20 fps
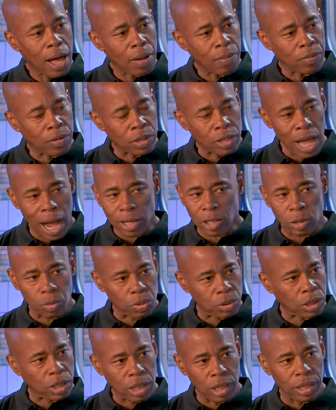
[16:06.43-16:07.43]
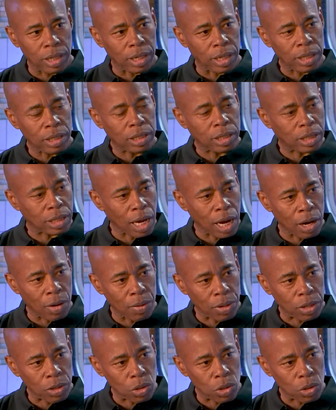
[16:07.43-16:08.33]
The doctor was clear. He says, Eric,